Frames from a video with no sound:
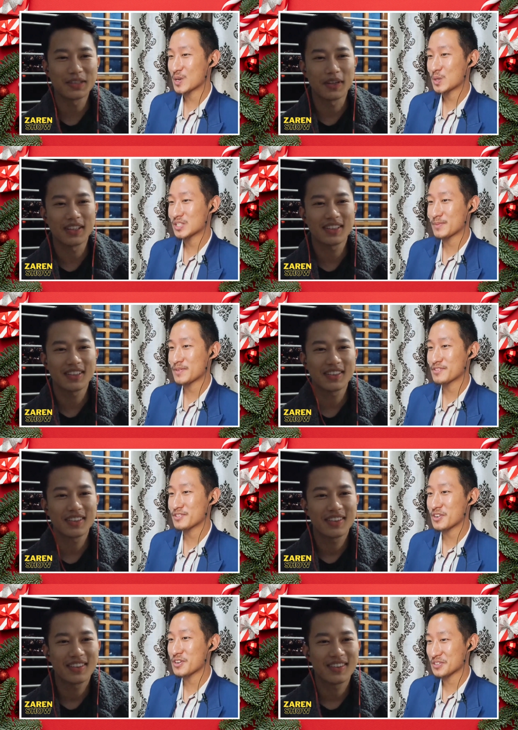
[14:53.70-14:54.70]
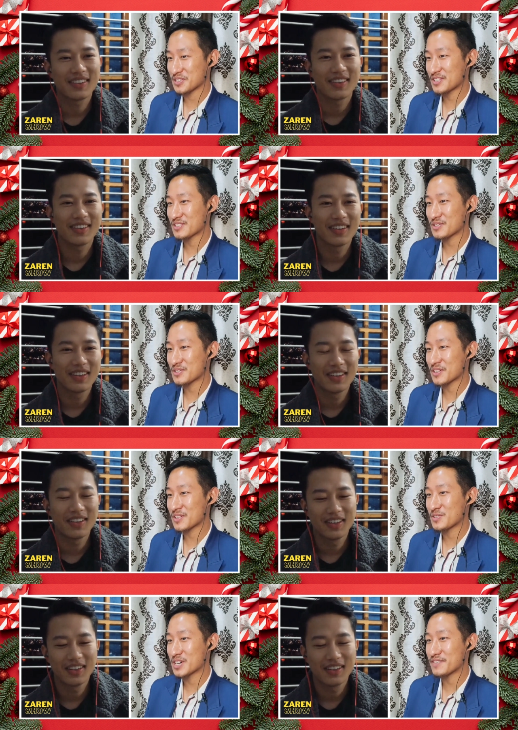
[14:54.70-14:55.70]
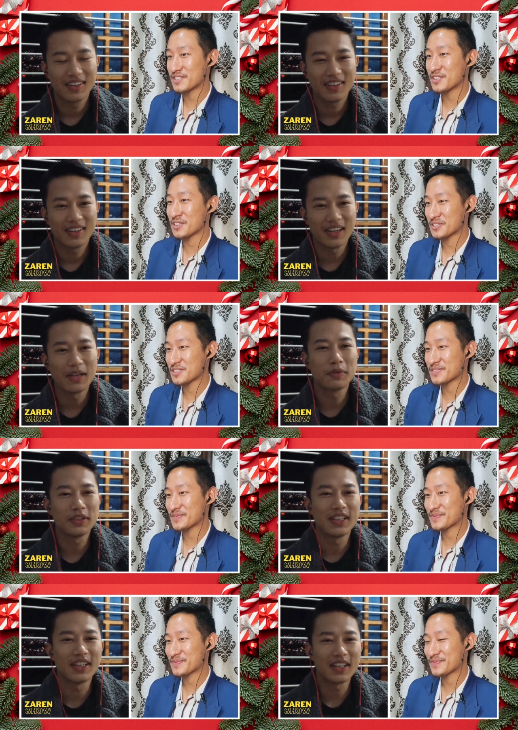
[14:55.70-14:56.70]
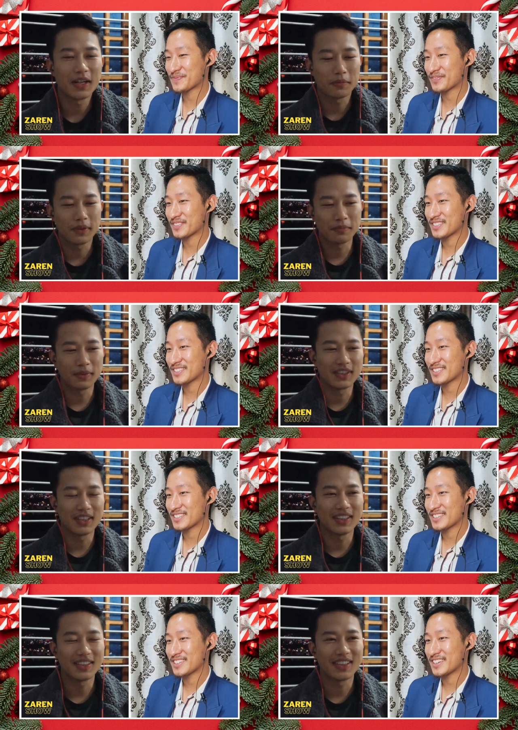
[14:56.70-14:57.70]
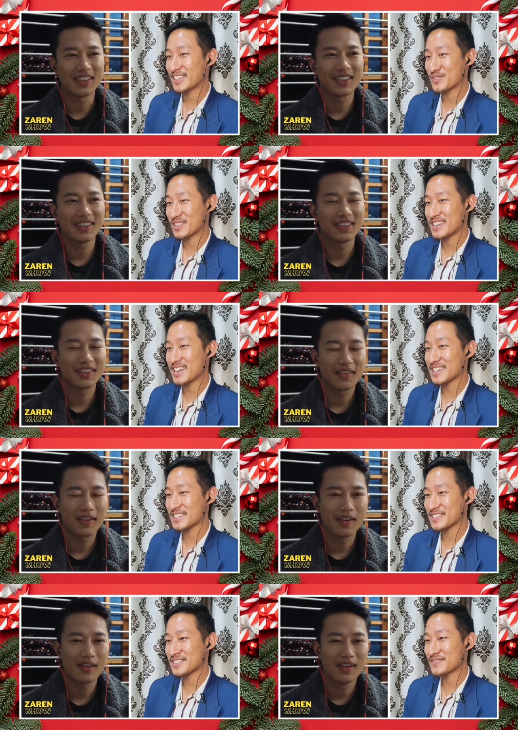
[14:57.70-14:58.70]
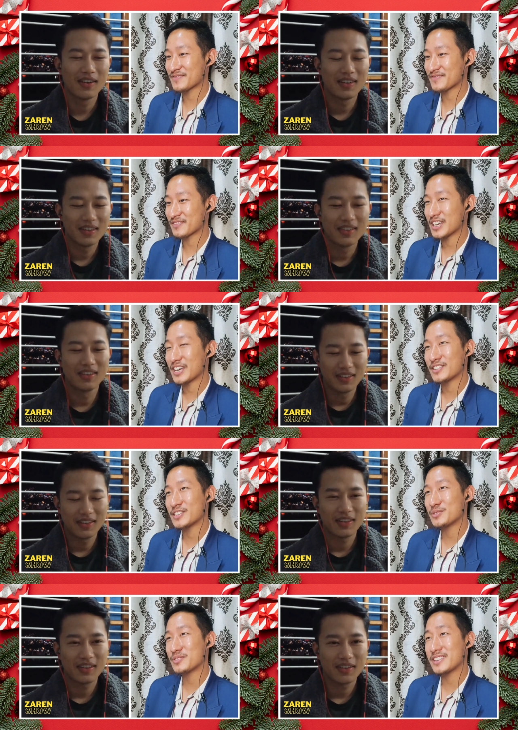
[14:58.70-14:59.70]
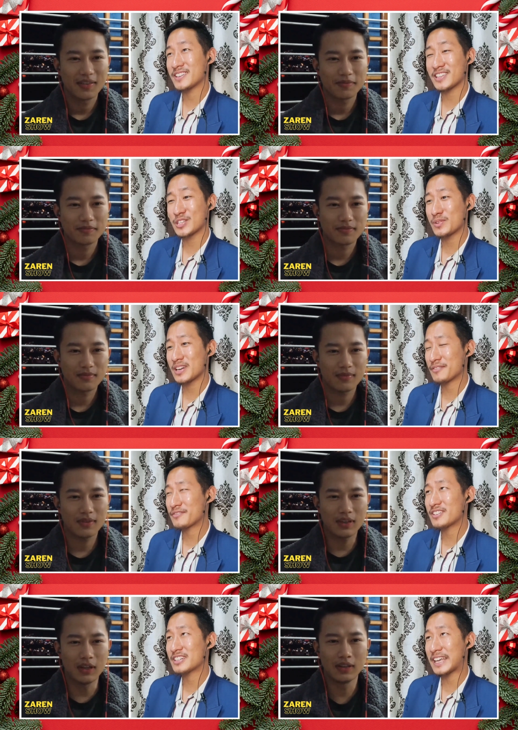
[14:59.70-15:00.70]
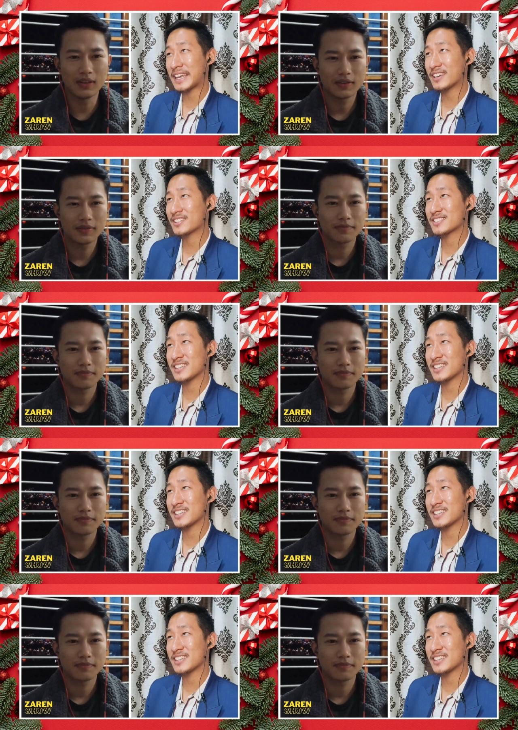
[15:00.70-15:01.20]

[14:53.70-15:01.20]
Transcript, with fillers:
Speaker 1: thanks, some of your songs, so you cover songs. I appreciate it. I appreciate it. Yeah. It's really nice. Mm-hmm. Do you think that you will ever take